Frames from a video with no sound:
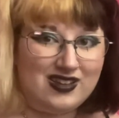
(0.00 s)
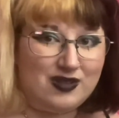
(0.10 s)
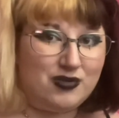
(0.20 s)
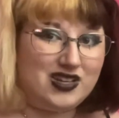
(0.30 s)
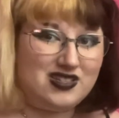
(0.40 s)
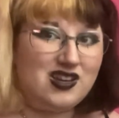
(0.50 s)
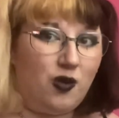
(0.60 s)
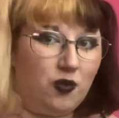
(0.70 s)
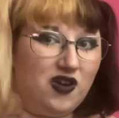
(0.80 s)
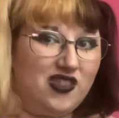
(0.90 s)
But it's
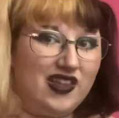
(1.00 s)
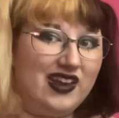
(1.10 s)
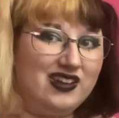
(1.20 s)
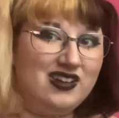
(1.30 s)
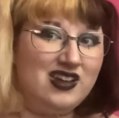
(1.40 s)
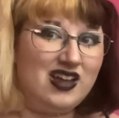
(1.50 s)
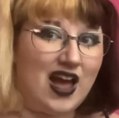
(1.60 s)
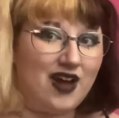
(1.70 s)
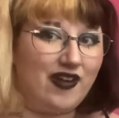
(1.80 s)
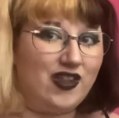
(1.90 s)
not worth it.
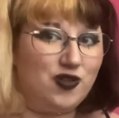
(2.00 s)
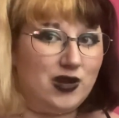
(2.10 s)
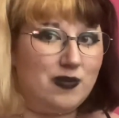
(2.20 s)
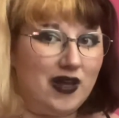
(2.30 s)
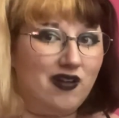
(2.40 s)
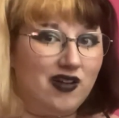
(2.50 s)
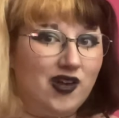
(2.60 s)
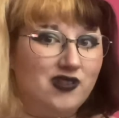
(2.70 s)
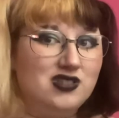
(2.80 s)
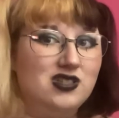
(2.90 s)
I'd rather be a pale
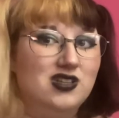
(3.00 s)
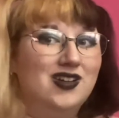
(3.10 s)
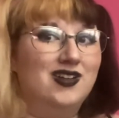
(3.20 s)
ghost.